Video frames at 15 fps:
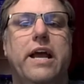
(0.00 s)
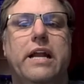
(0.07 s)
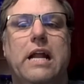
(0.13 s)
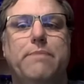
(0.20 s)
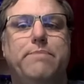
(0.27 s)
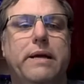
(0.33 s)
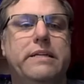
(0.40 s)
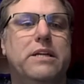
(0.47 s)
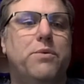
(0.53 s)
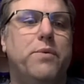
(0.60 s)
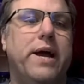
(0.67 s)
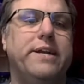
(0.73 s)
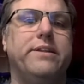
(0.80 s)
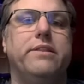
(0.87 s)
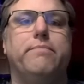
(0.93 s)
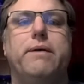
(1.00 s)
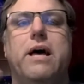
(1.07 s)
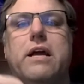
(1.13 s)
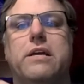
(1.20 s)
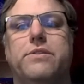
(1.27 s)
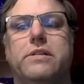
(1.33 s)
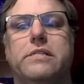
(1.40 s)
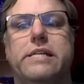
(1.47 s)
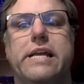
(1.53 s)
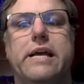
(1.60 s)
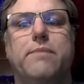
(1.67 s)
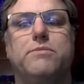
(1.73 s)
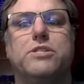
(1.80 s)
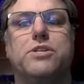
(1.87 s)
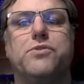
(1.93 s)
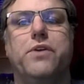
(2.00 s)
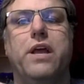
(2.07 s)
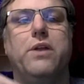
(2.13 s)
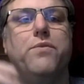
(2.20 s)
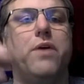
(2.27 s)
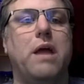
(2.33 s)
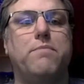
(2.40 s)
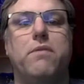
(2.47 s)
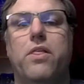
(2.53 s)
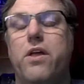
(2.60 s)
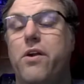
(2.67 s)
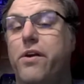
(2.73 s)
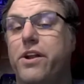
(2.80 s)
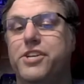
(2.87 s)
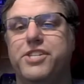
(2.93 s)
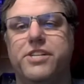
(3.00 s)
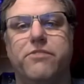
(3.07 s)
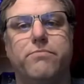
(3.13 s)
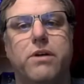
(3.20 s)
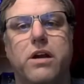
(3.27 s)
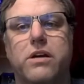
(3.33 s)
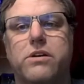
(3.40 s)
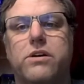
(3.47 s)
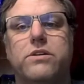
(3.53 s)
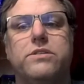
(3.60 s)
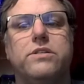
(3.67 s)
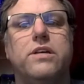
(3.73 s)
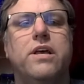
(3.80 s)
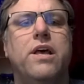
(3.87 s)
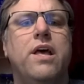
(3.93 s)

and I pinned it right to the back of the DM screen, right by their initiative markers.